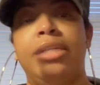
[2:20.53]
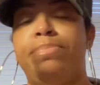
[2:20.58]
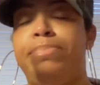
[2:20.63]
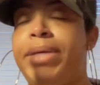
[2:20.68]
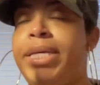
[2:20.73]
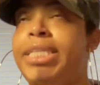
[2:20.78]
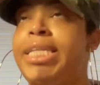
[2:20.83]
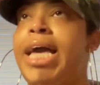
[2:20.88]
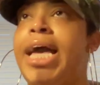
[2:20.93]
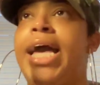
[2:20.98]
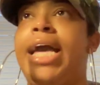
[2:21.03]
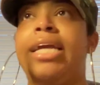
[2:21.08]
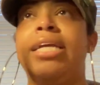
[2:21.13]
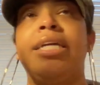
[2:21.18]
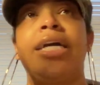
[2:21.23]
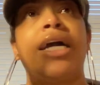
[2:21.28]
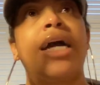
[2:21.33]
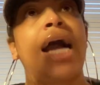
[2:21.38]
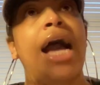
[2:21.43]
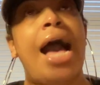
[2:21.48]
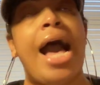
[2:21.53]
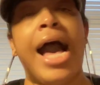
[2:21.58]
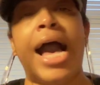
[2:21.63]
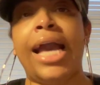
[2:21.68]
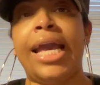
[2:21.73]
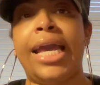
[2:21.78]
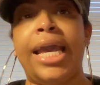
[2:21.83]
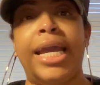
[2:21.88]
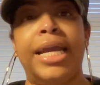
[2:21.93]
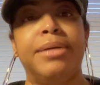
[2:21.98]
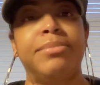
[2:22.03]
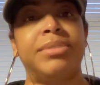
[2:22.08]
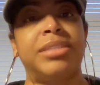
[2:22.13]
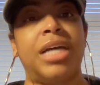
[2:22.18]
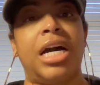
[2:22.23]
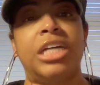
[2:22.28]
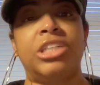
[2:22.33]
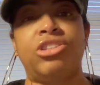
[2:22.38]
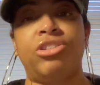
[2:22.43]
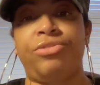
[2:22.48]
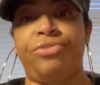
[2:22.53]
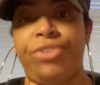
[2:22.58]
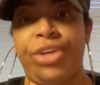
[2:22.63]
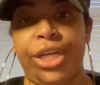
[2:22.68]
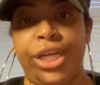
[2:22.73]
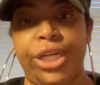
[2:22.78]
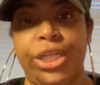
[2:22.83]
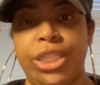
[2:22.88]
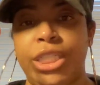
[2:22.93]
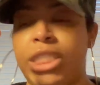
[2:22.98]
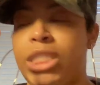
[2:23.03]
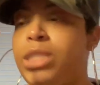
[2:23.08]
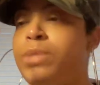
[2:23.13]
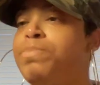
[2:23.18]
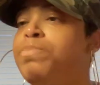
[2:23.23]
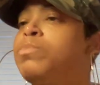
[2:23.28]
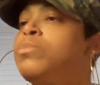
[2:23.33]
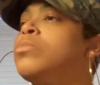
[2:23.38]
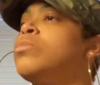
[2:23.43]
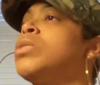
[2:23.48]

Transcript: B Day, I Am Sasha Fierce.